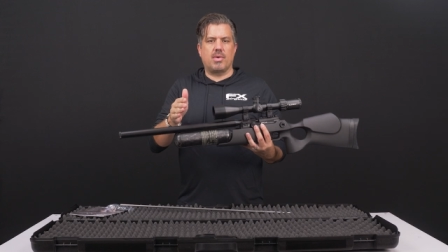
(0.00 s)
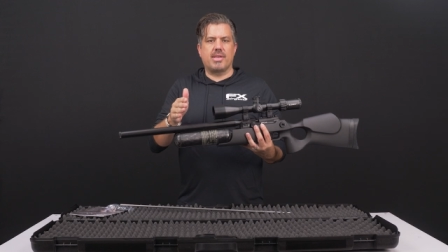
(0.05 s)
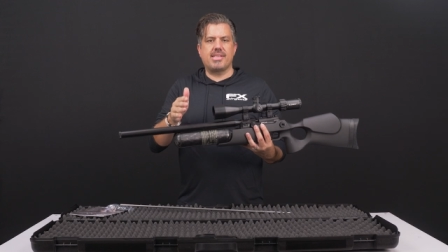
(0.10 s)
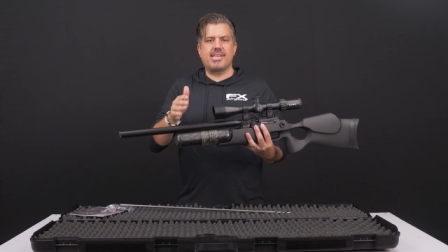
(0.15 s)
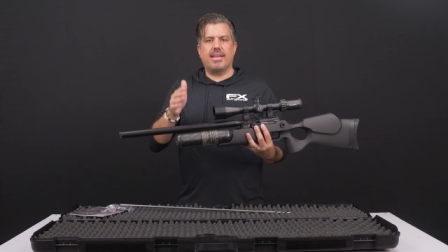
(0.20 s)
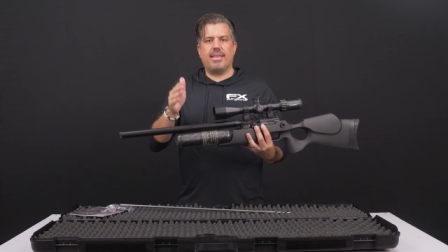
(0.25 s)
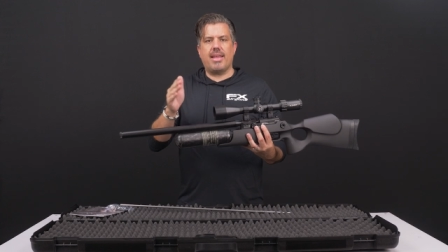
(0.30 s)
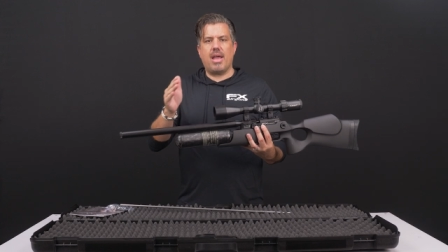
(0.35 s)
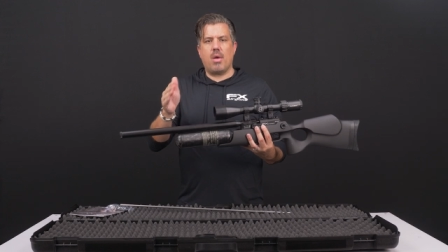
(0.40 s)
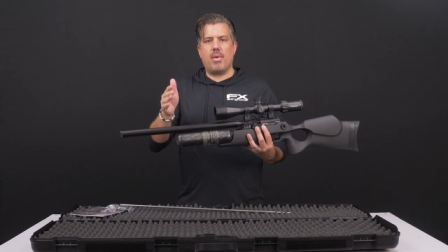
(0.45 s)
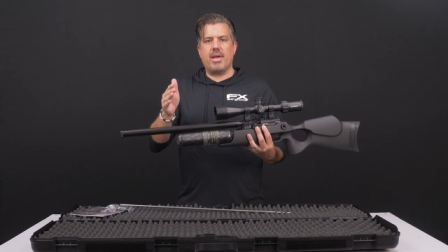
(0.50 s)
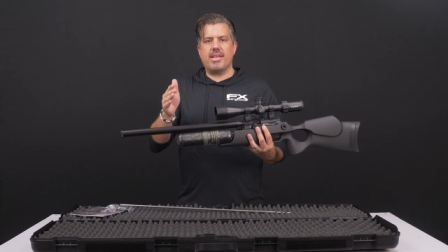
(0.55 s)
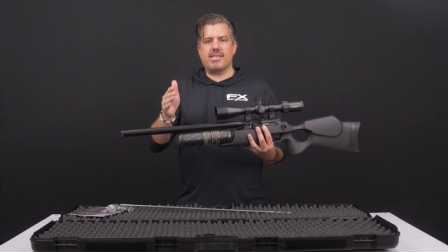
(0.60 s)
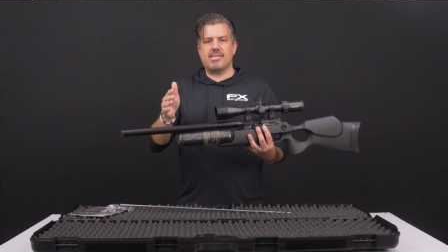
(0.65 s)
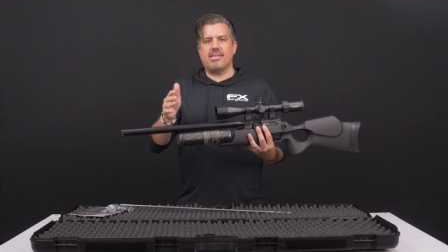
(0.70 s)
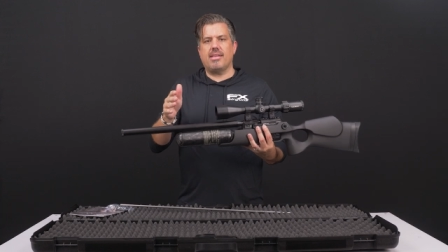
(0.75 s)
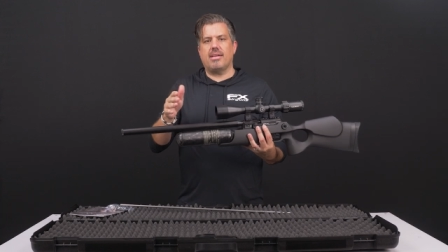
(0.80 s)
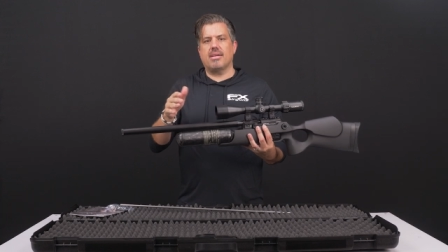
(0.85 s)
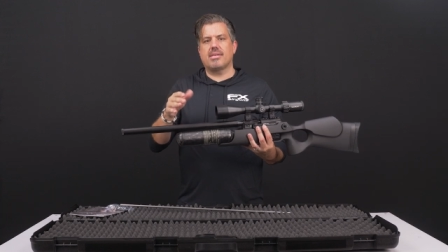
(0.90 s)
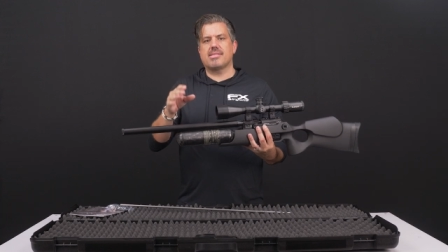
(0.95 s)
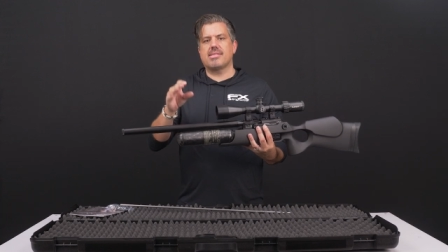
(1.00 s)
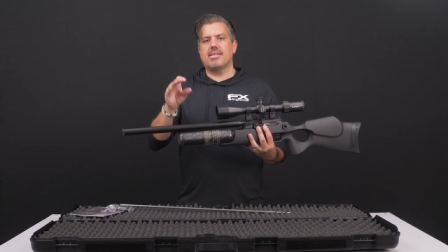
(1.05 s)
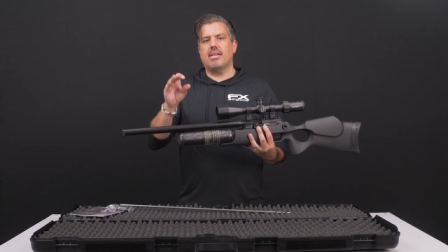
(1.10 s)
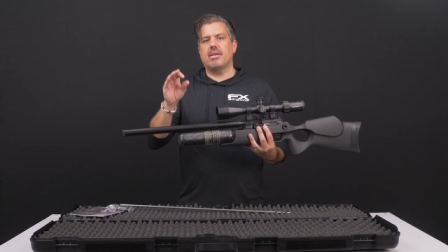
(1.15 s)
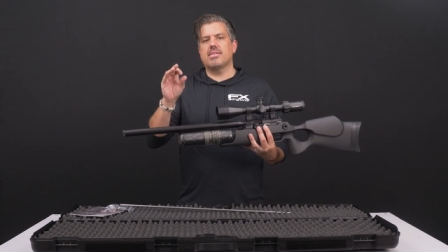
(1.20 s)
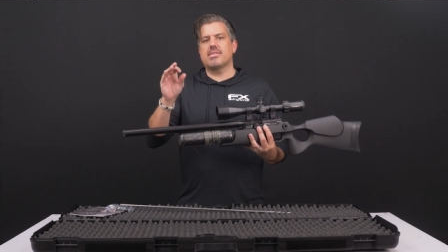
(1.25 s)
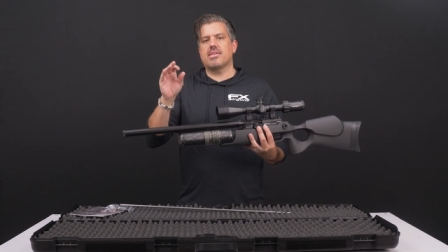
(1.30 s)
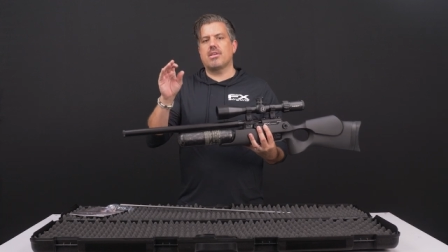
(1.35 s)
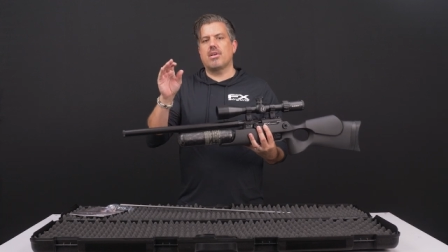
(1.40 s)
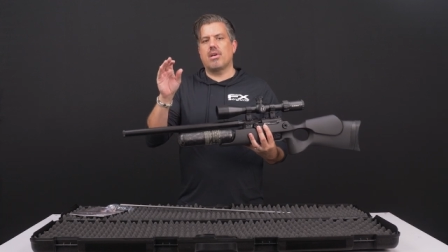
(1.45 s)
When I say lightweight slugs,
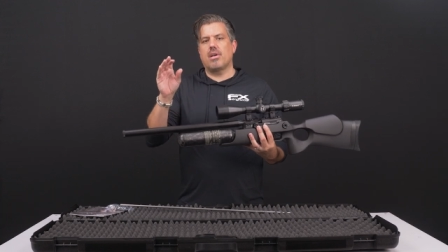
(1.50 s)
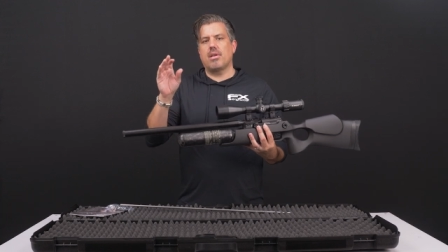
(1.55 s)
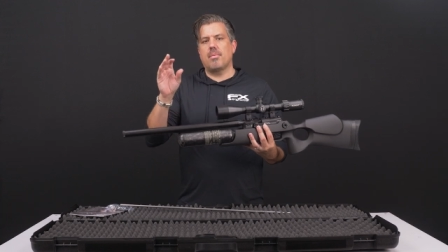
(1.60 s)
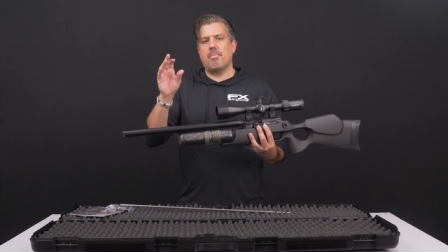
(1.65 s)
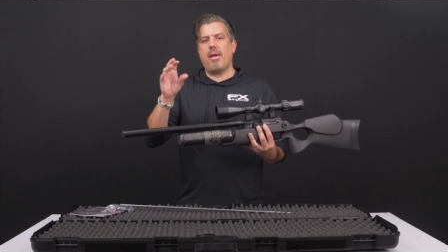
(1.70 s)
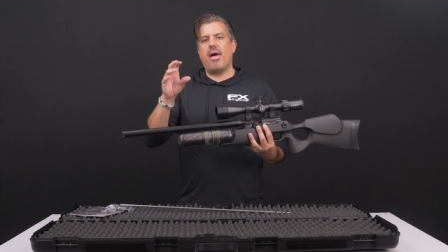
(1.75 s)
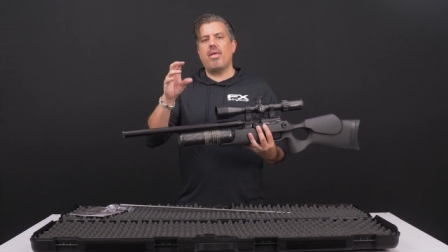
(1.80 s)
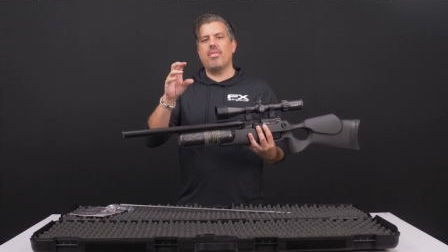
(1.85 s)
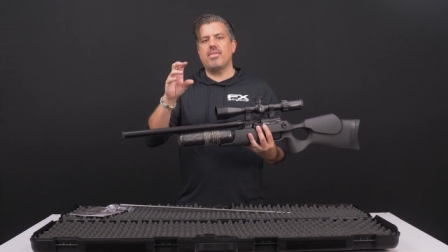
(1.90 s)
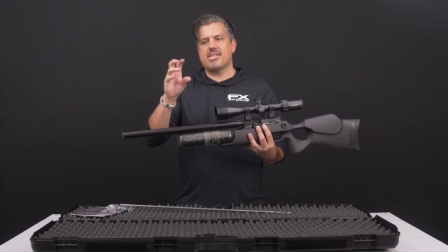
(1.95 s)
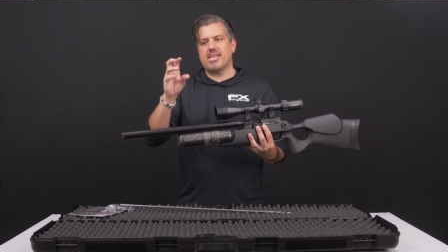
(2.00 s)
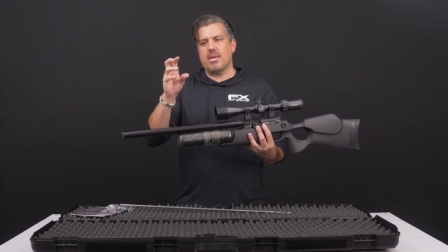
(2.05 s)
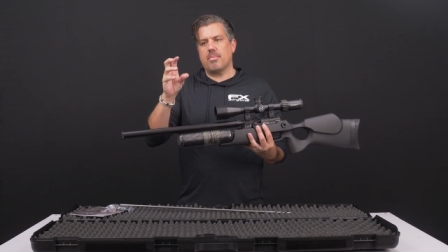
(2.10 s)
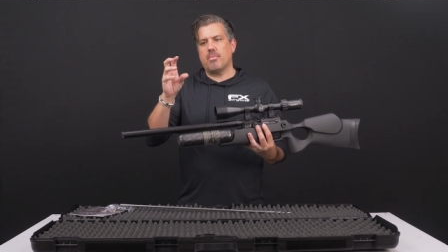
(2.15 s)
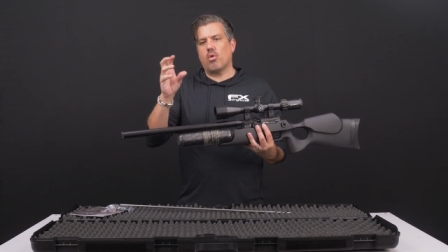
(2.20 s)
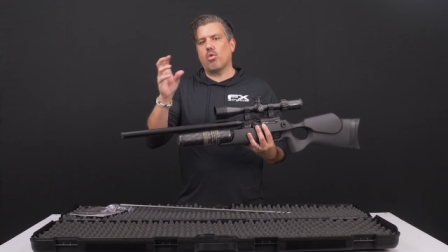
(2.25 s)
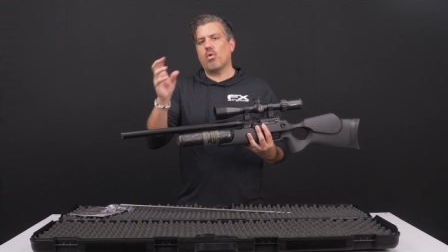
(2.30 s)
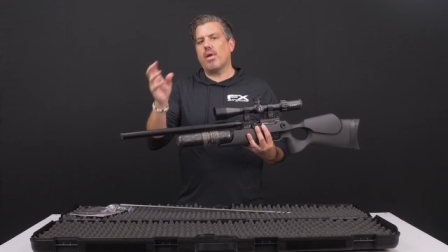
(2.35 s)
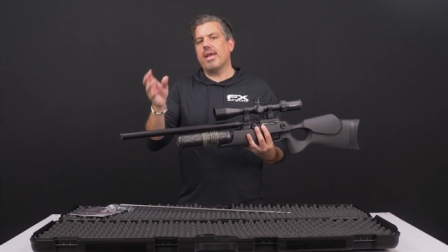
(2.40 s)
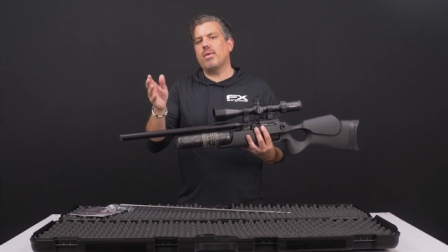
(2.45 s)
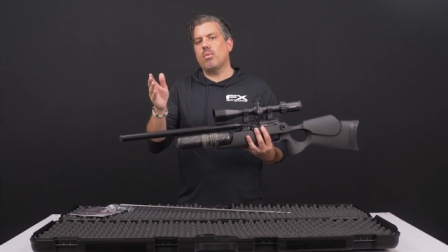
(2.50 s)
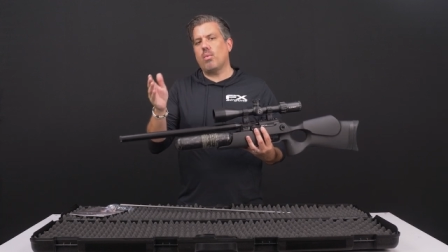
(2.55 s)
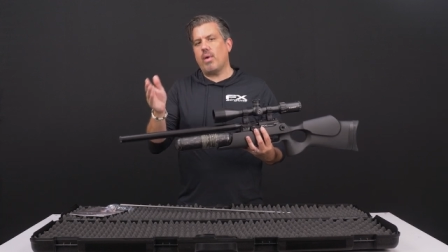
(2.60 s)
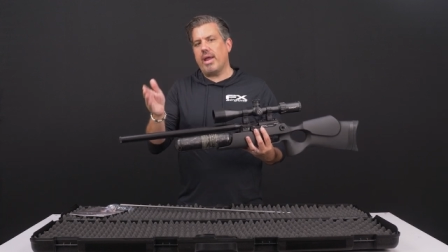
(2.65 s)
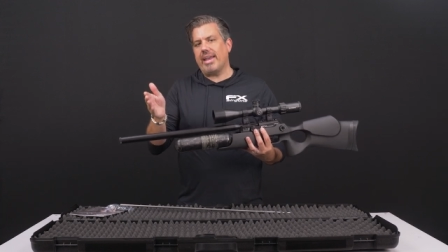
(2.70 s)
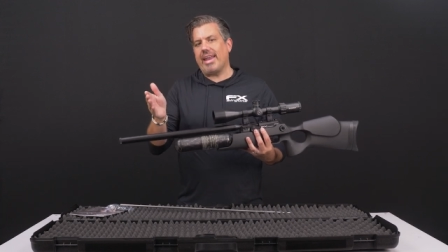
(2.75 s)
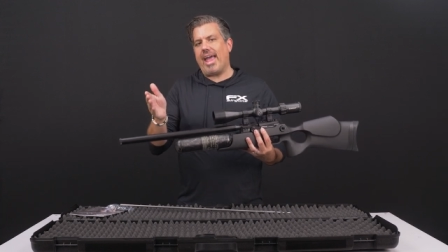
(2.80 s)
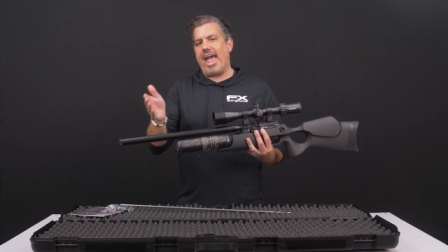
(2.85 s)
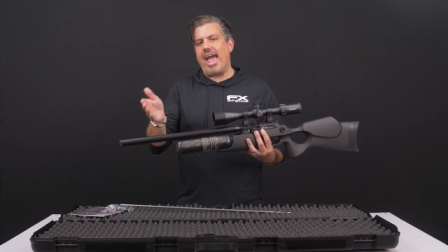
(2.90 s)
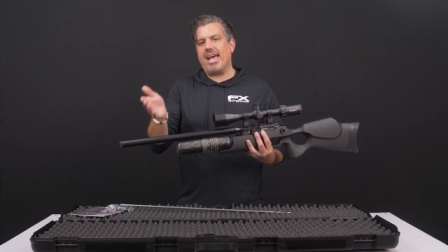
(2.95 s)
slugs that are in about the same grain
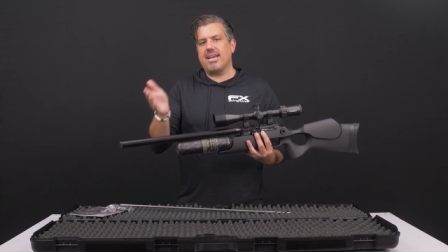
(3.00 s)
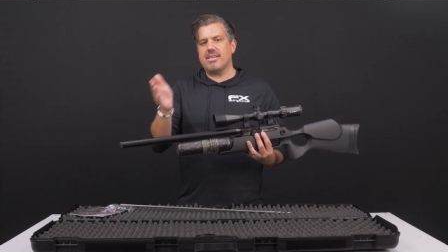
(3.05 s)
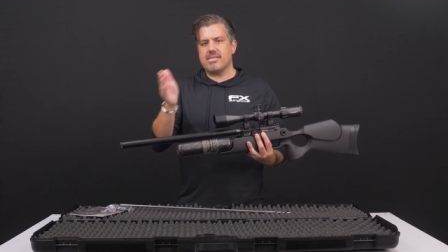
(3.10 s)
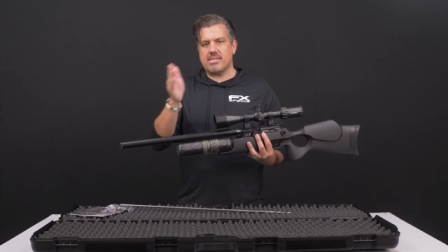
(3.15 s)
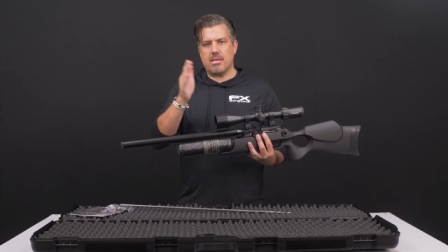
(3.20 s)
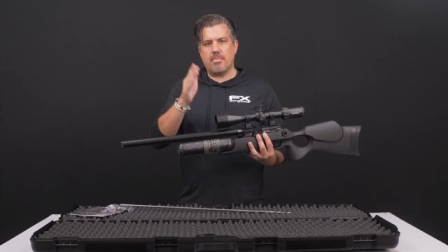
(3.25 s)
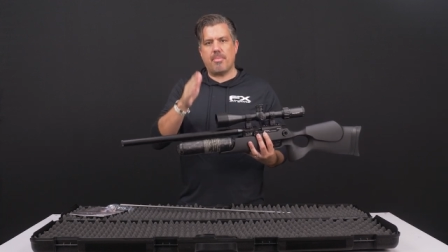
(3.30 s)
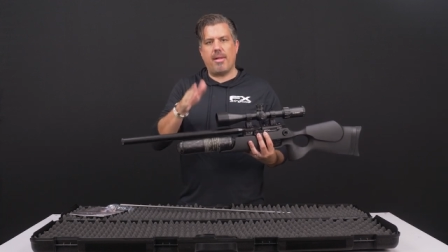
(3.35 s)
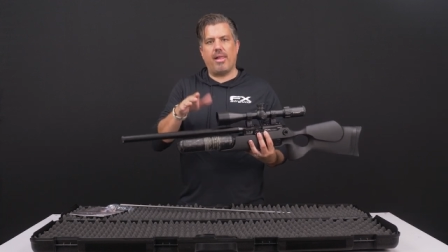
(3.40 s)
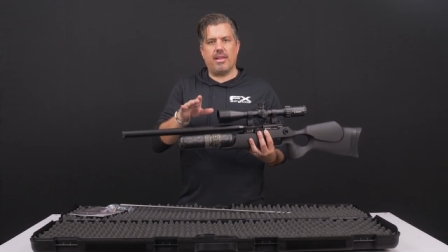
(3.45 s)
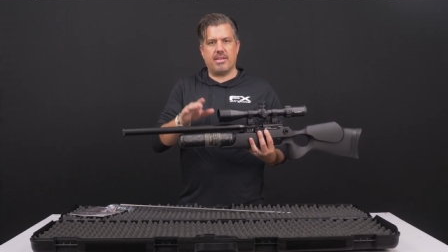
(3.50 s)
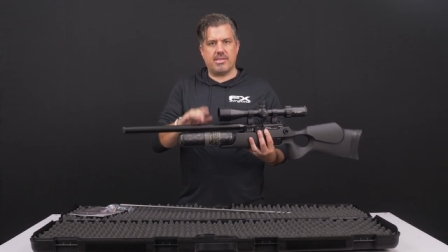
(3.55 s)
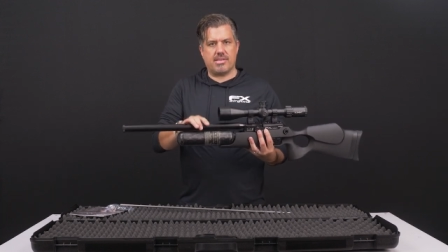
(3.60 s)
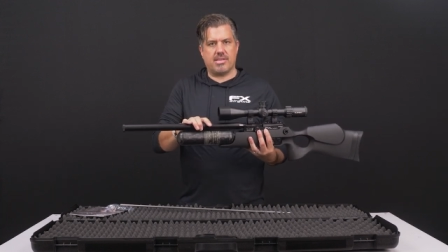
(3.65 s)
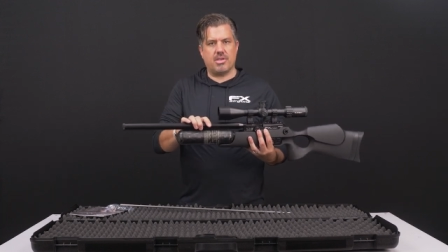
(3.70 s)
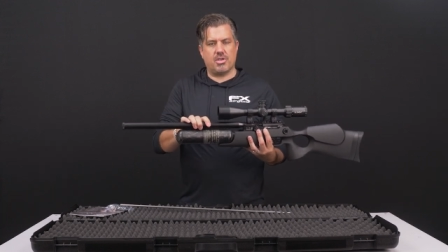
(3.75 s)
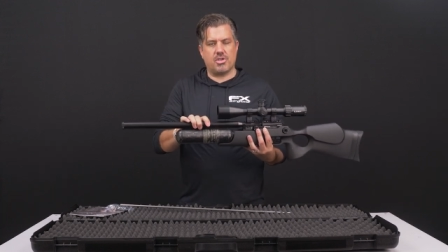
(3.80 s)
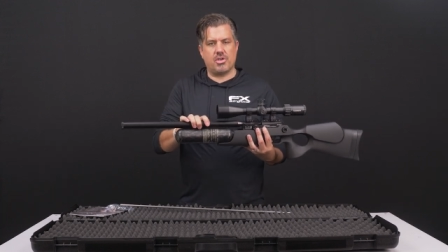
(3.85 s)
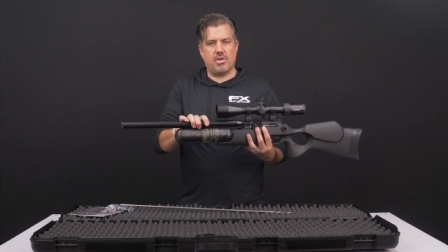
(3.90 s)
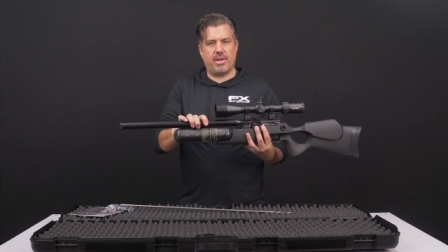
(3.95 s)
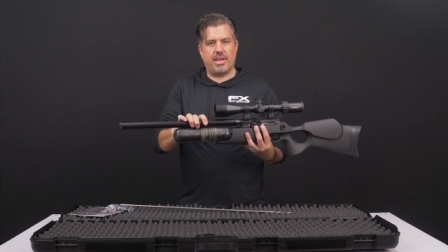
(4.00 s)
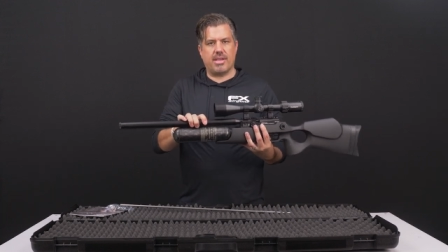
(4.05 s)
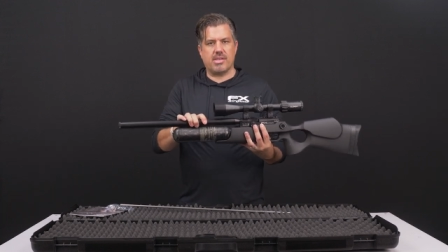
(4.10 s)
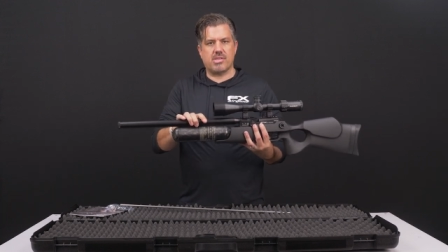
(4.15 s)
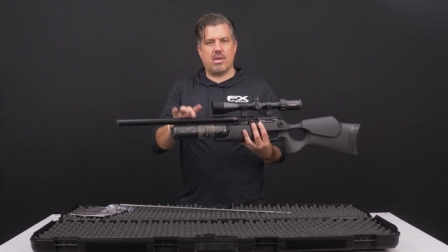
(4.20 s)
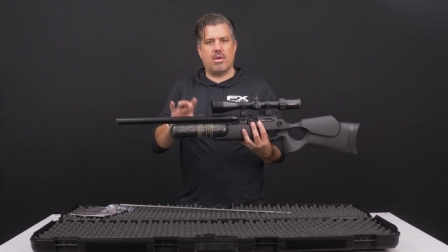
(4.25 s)
weight as the pellets that's shooting.